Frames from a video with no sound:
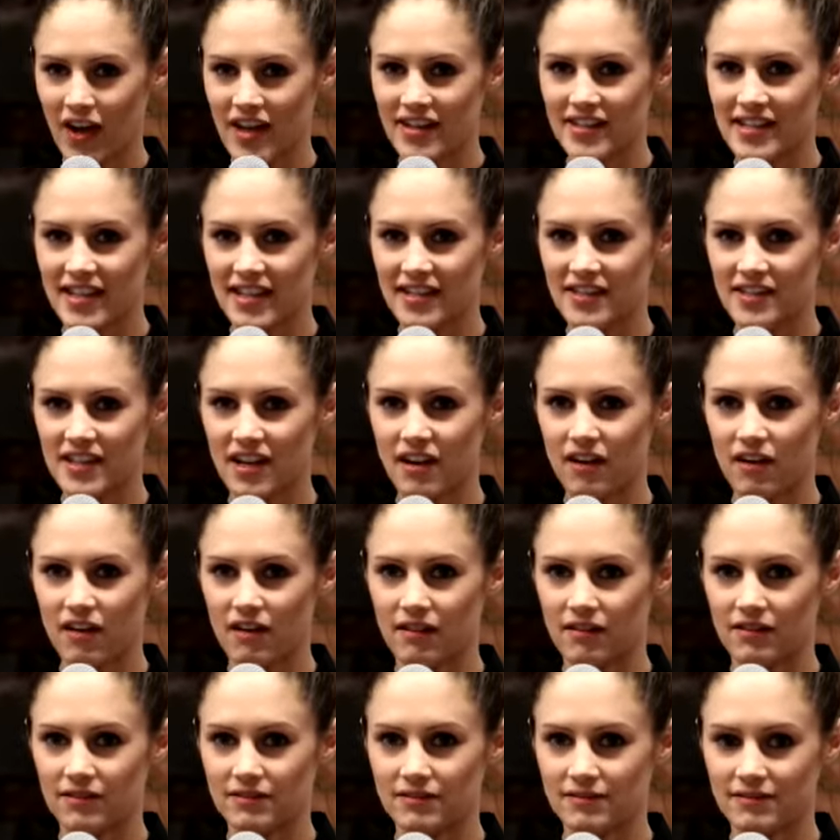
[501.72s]
And Dan's like,
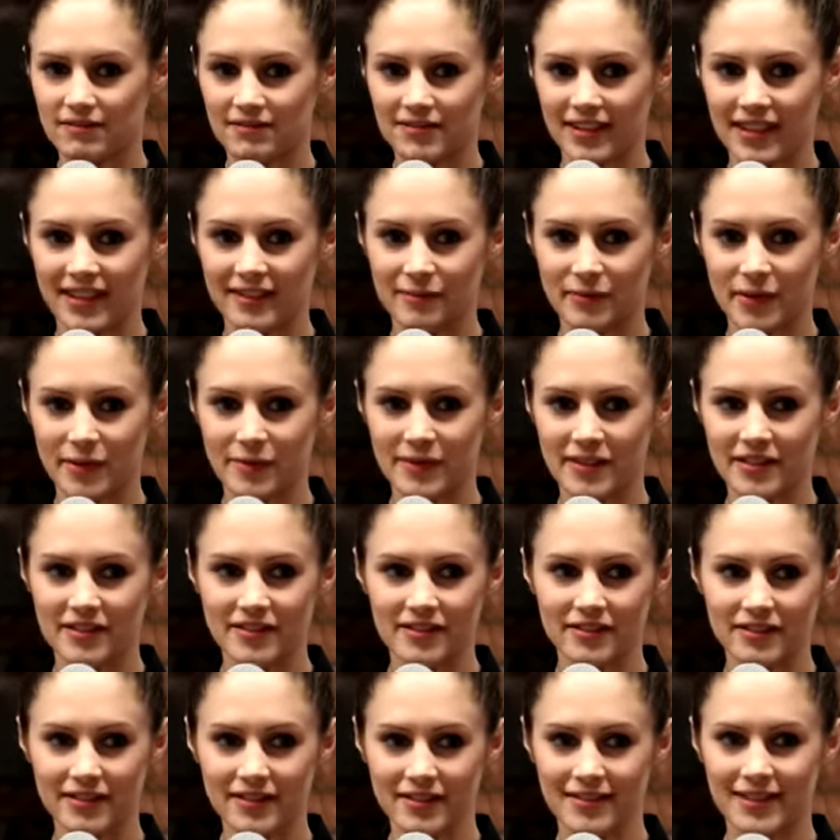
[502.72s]
oh, I probably
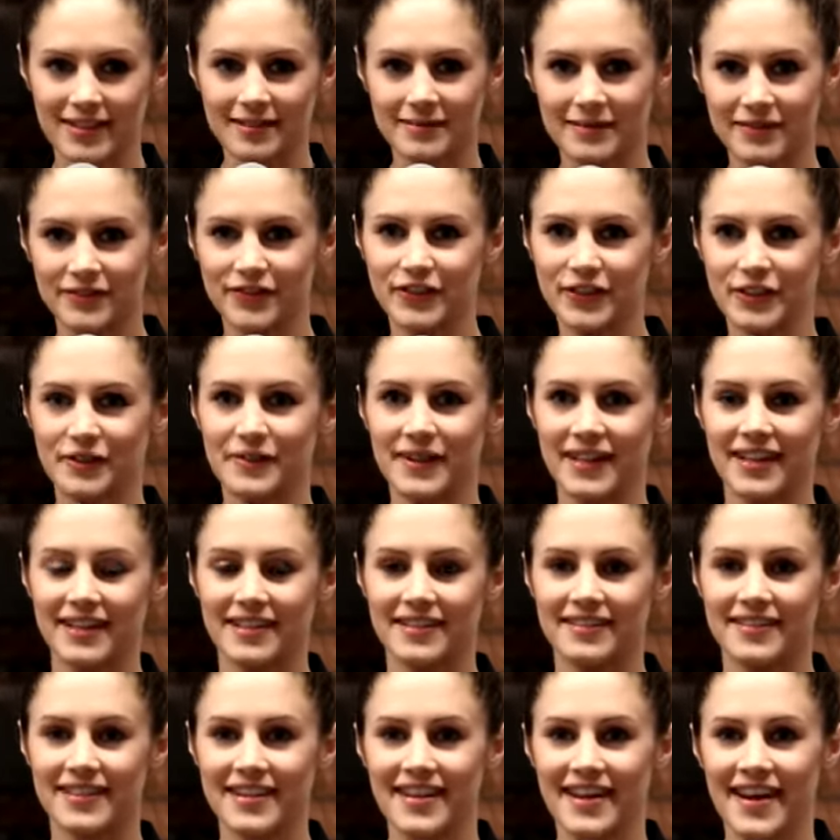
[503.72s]
should have thought of that before I went
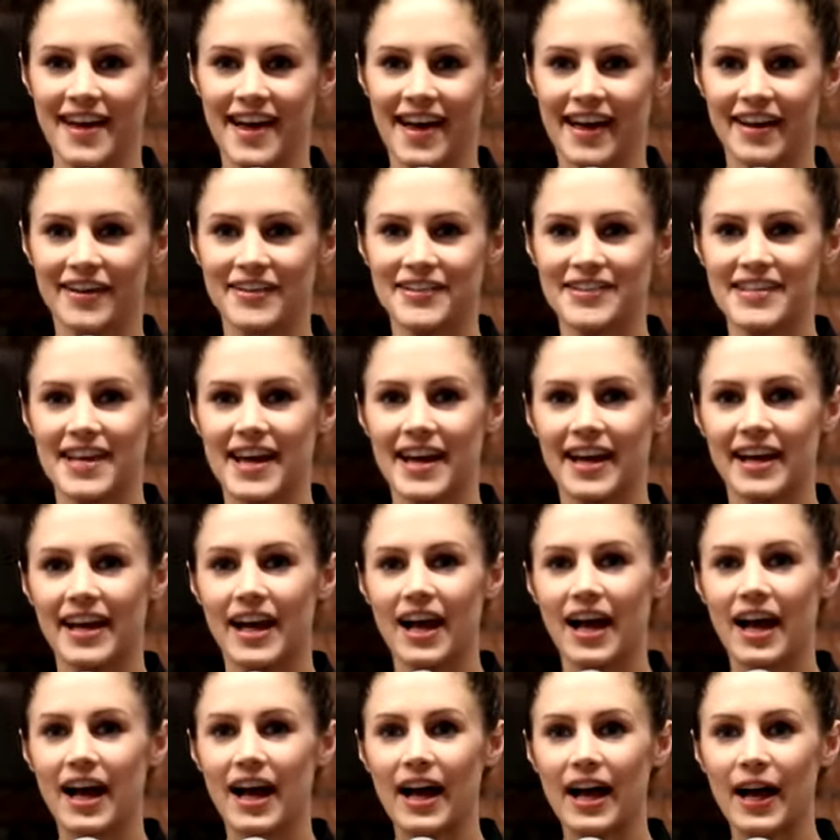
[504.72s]
in. He was like,
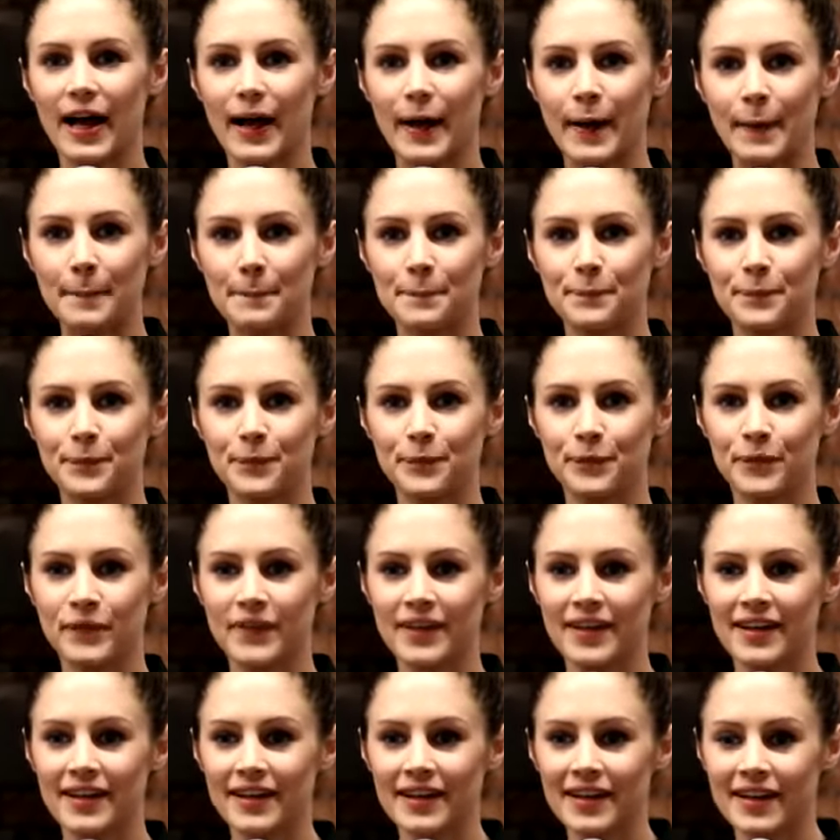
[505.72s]
um,
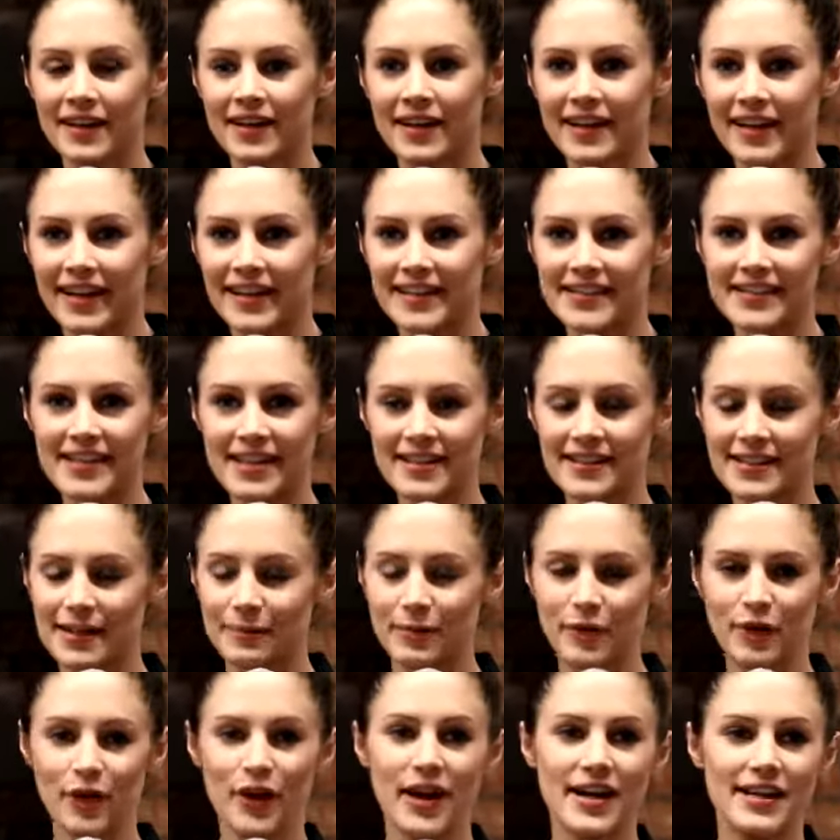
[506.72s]
and he said
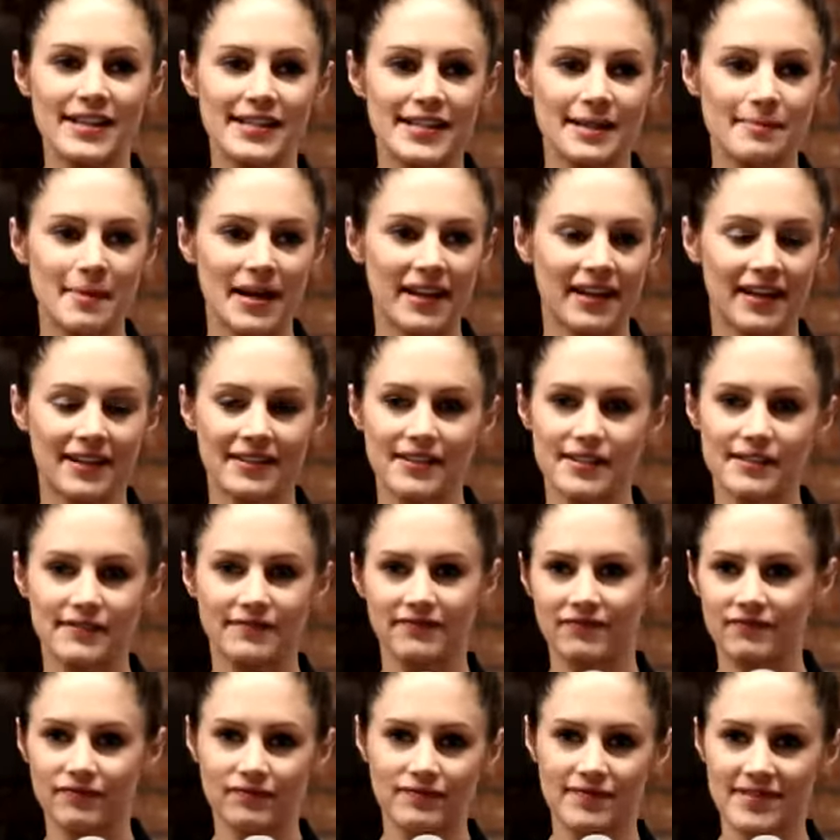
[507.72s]
some crazy amount, like
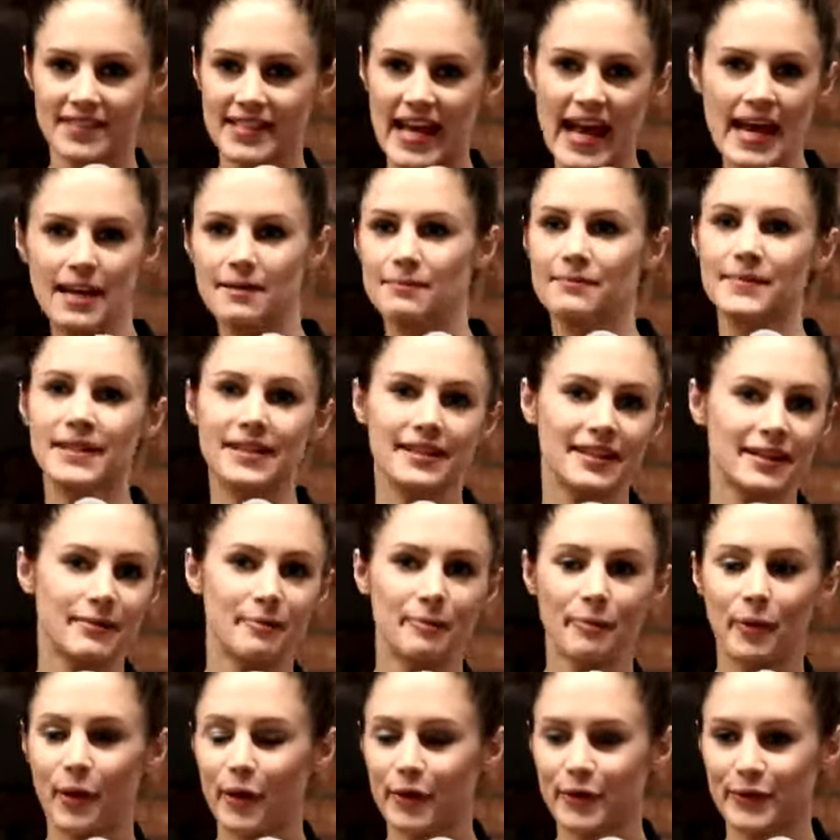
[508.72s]
10
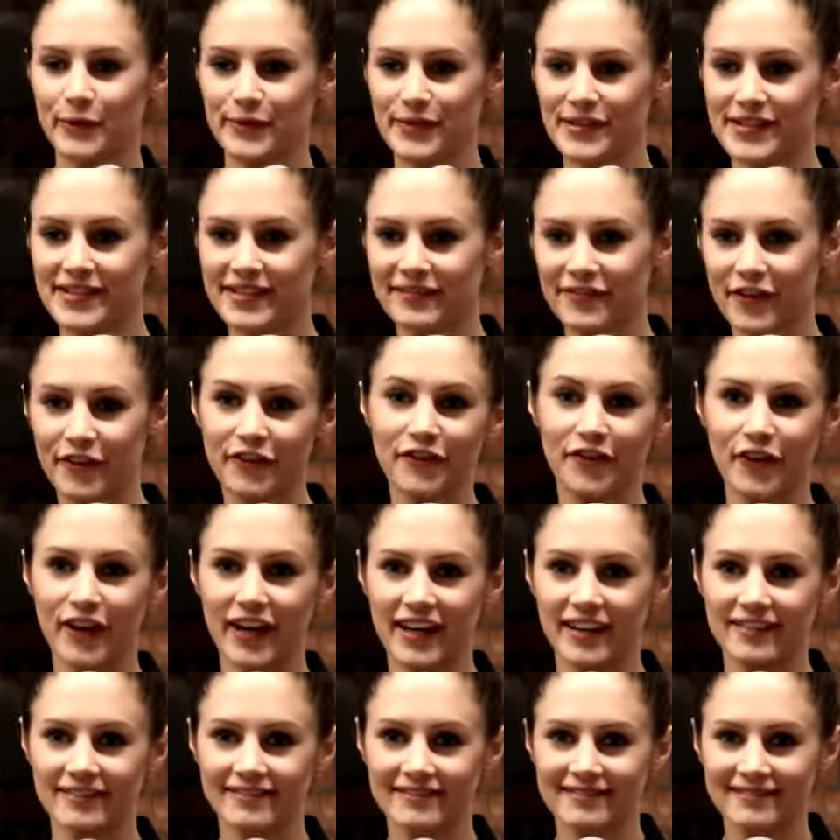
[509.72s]
million bottles for
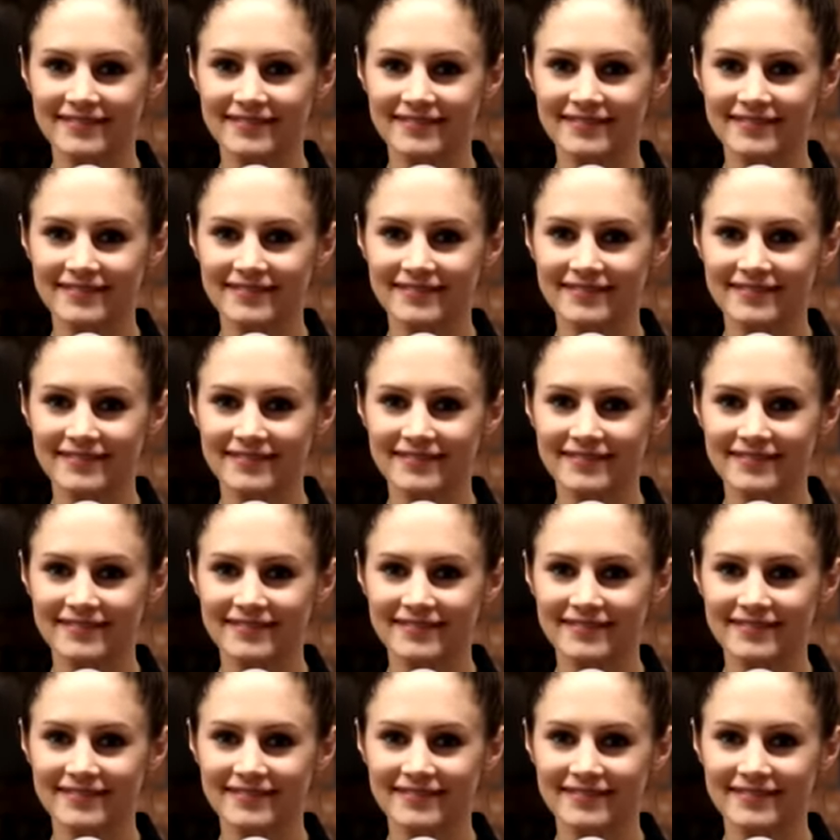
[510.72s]
free.